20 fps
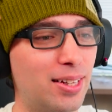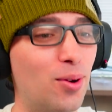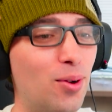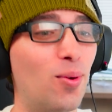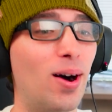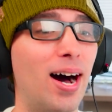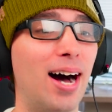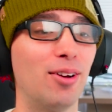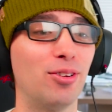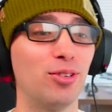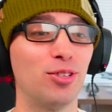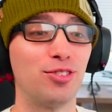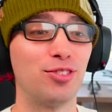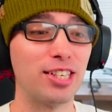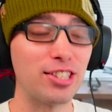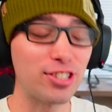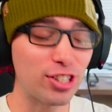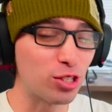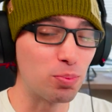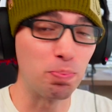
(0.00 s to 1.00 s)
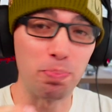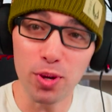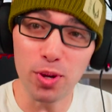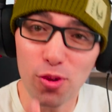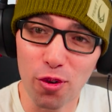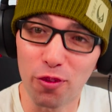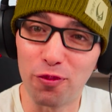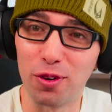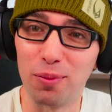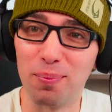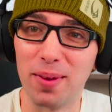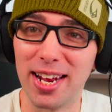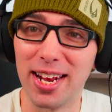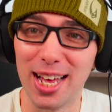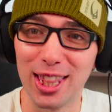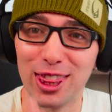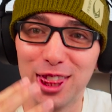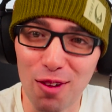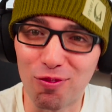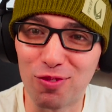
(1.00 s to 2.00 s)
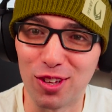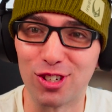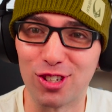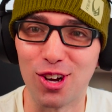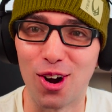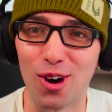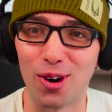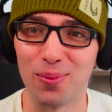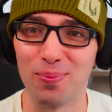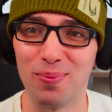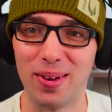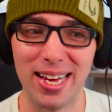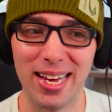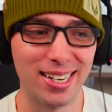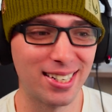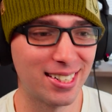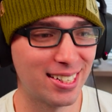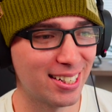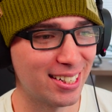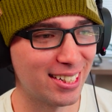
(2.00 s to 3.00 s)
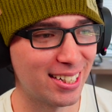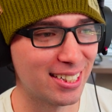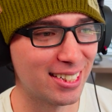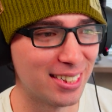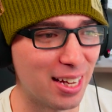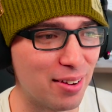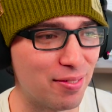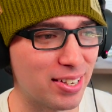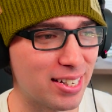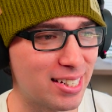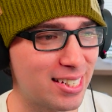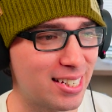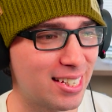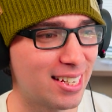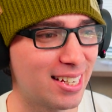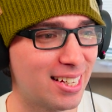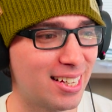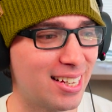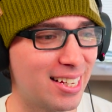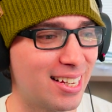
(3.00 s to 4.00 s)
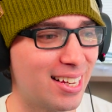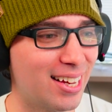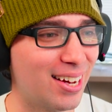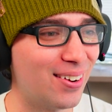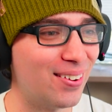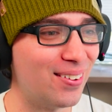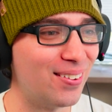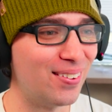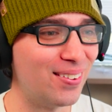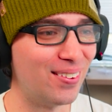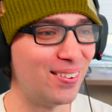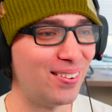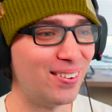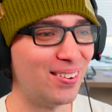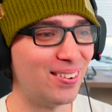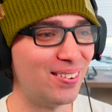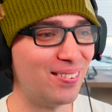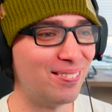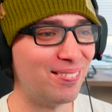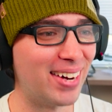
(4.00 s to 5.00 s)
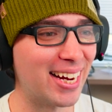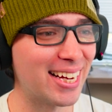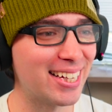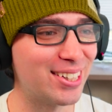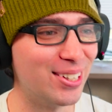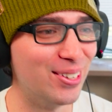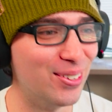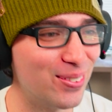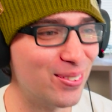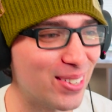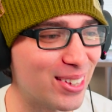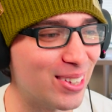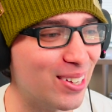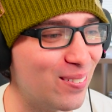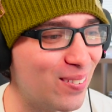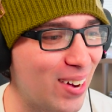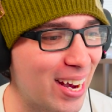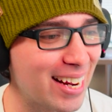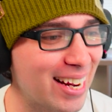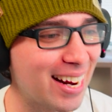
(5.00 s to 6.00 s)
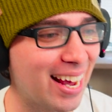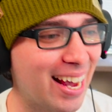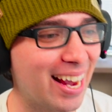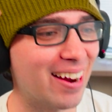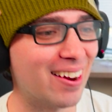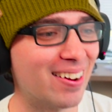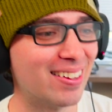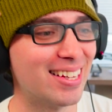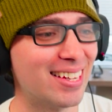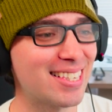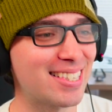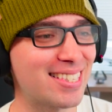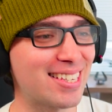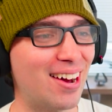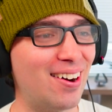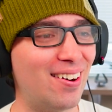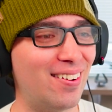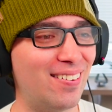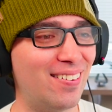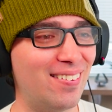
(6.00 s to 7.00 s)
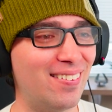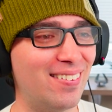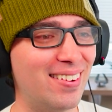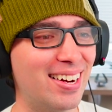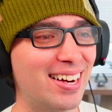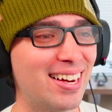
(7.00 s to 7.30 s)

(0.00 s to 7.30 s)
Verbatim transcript: Wow, dude, this is beautiful, man. I love this art, man. I love it. Oh, my dude with the white hair. Let's go.